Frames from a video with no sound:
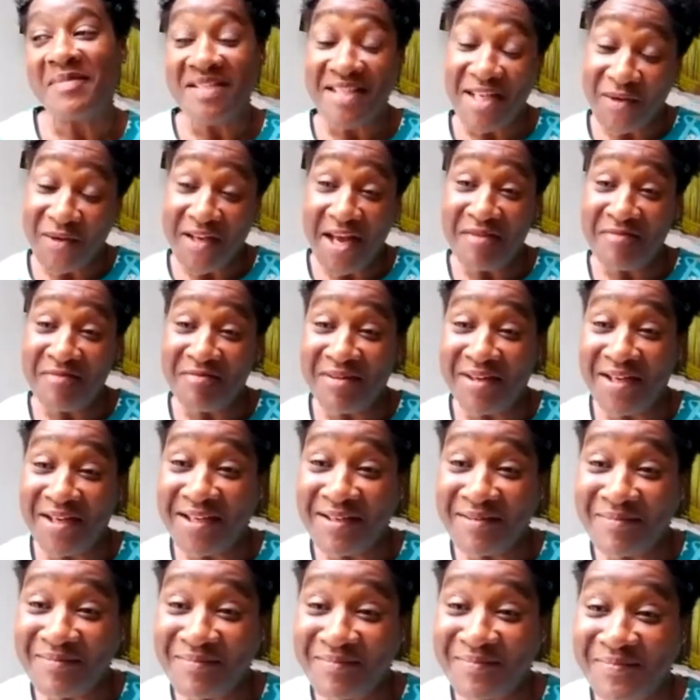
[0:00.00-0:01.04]
is Dionne
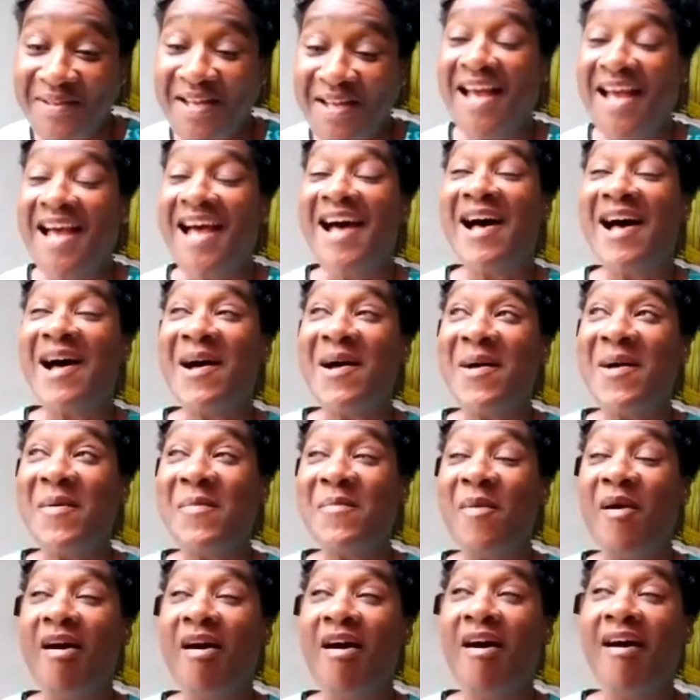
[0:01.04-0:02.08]
Henry.
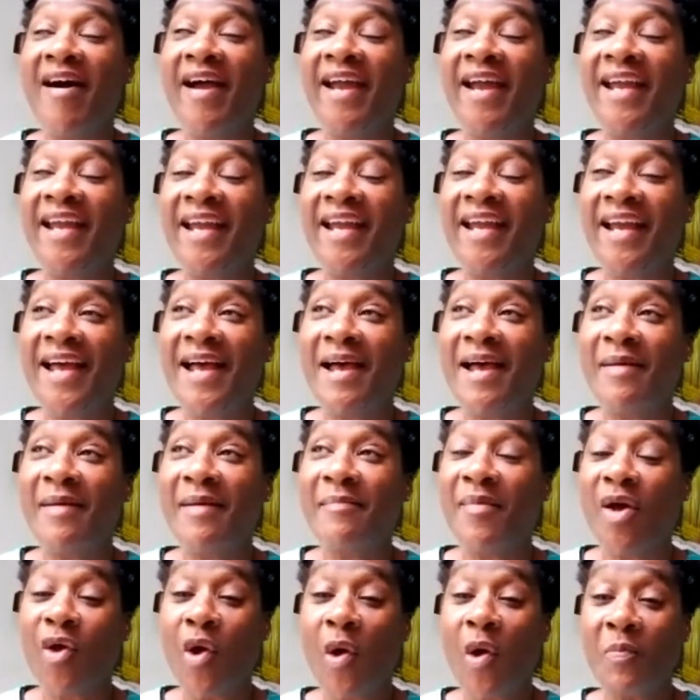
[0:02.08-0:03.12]
I
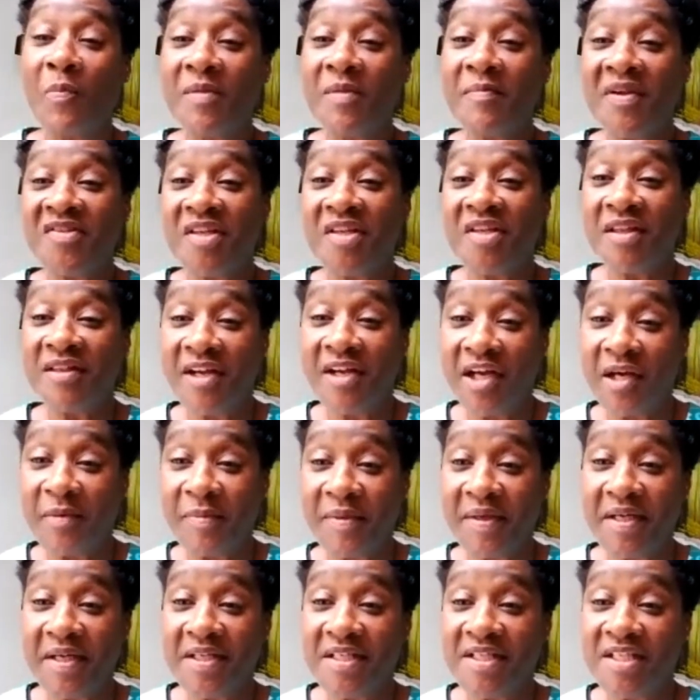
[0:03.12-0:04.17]
am a complementary
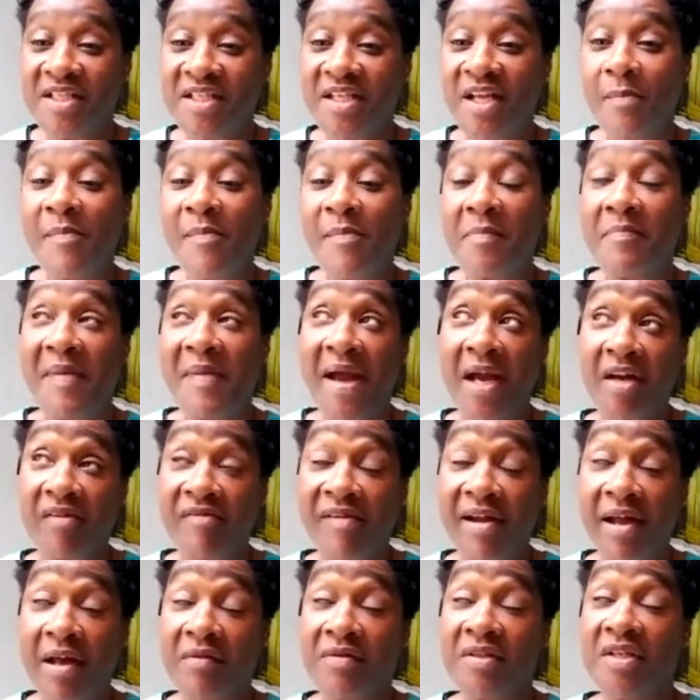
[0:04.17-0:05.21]
therapist. My
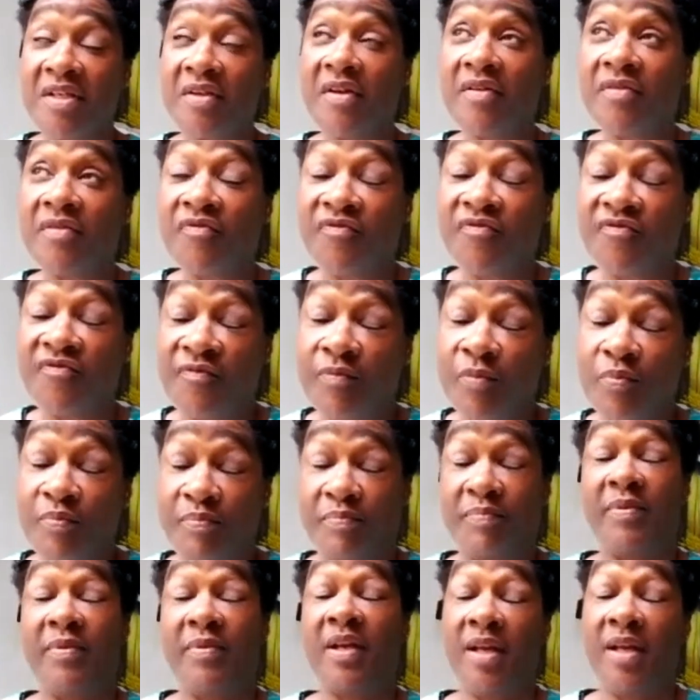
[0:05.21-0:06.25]
background
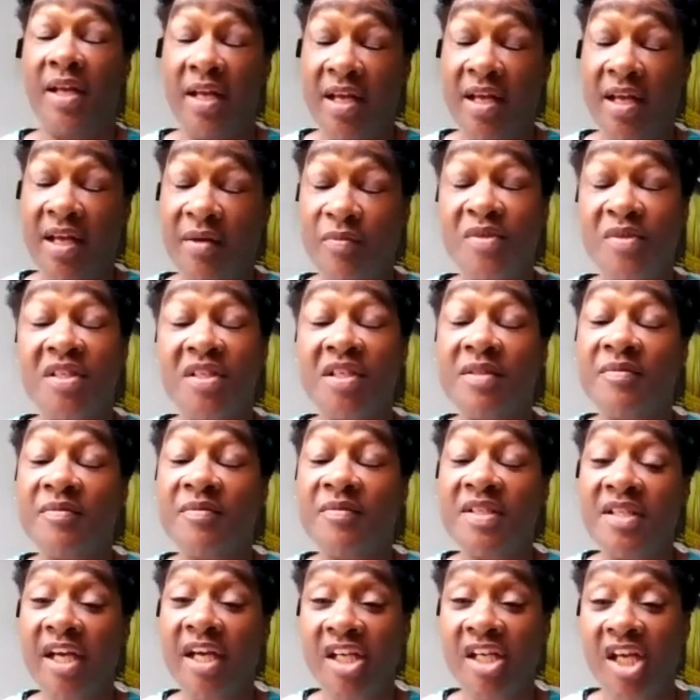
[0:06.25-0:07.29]
was in
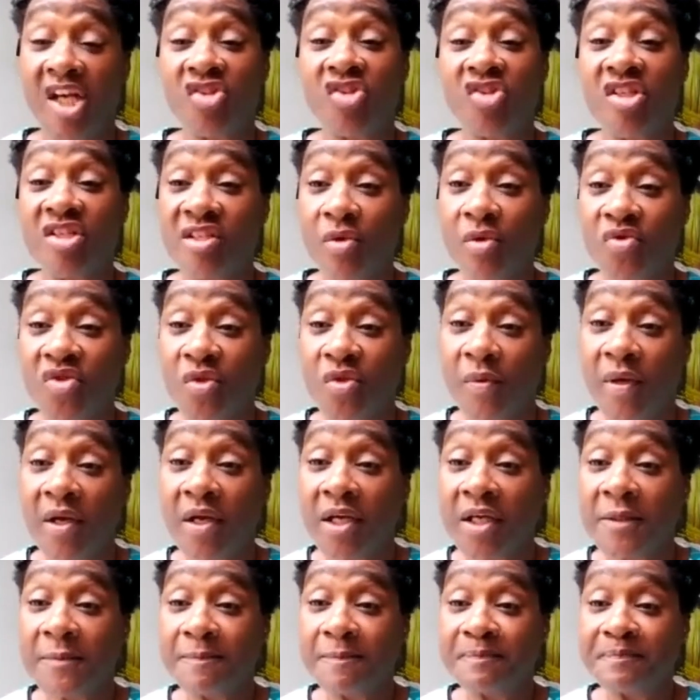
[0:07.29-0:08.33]
psychiatric social
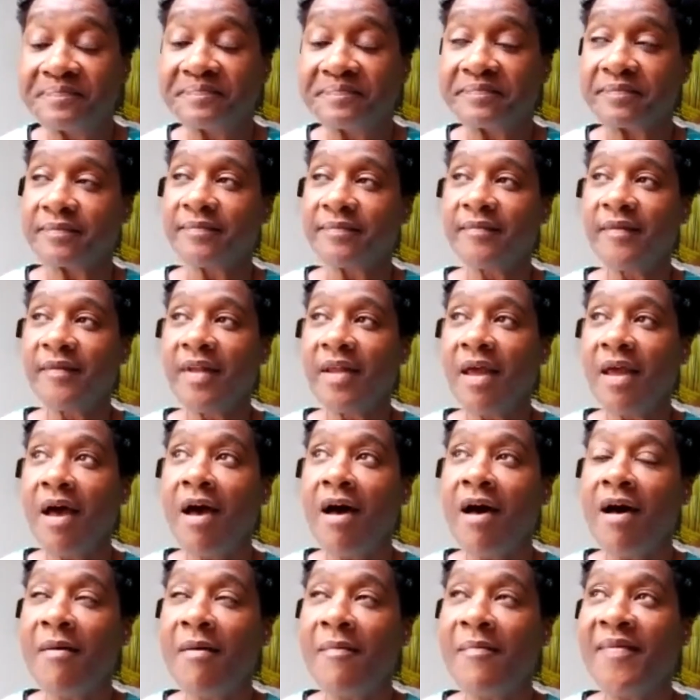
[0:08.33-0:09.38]
work.
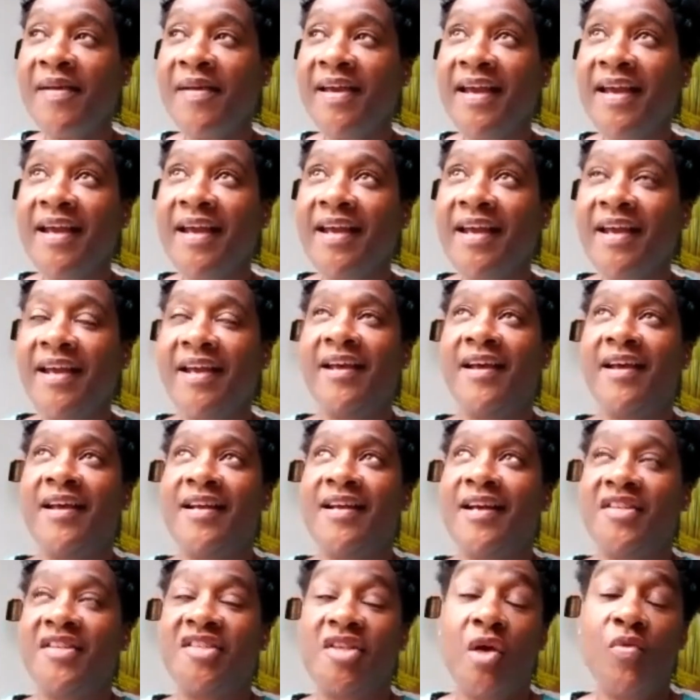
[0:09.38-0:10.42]

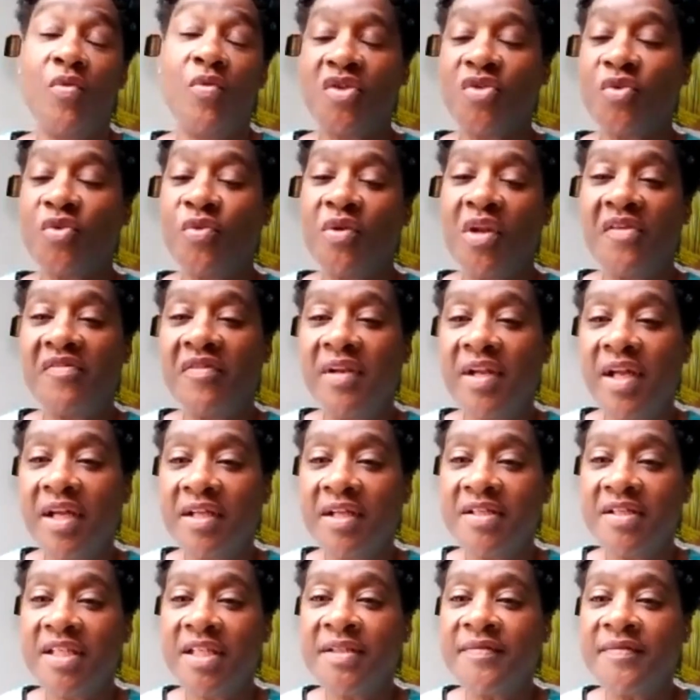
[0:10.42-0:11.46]
So I worked all over
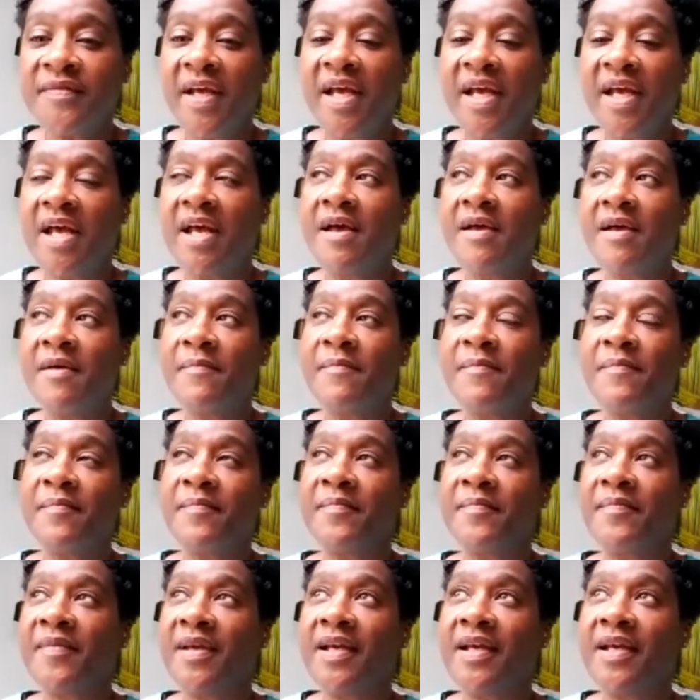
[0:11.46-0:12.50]
London.
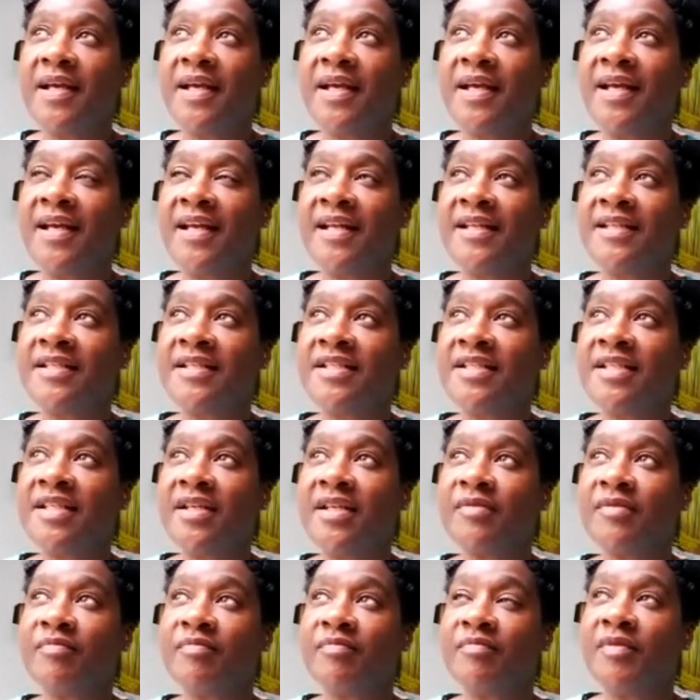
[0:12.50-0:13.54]
And,
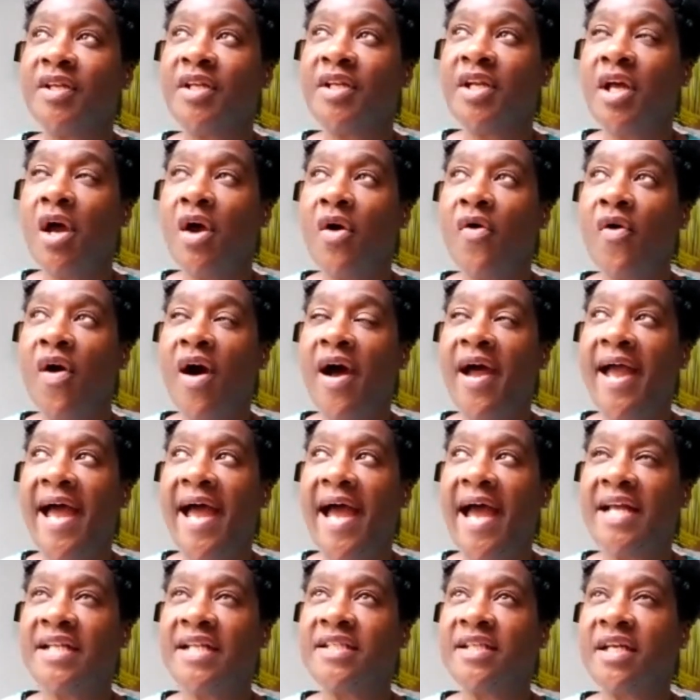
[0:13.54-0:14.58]
you know, I
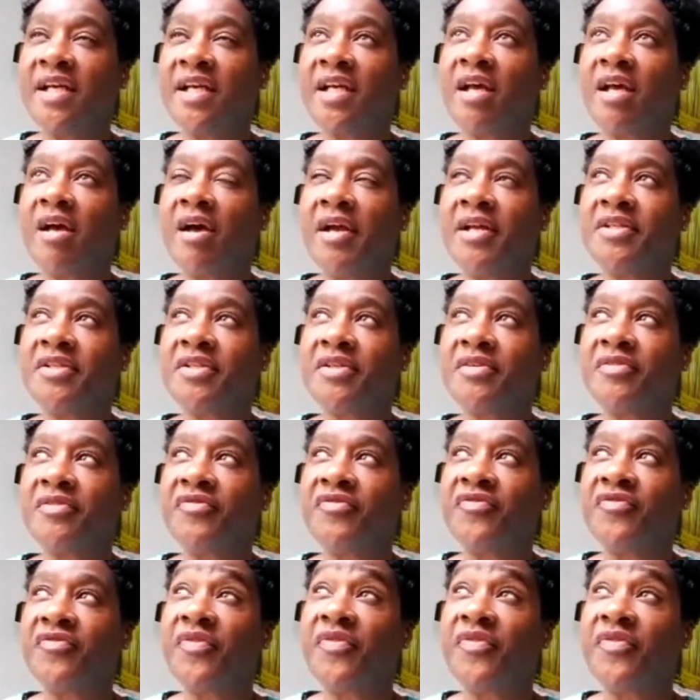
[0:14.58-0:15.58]
had a kind of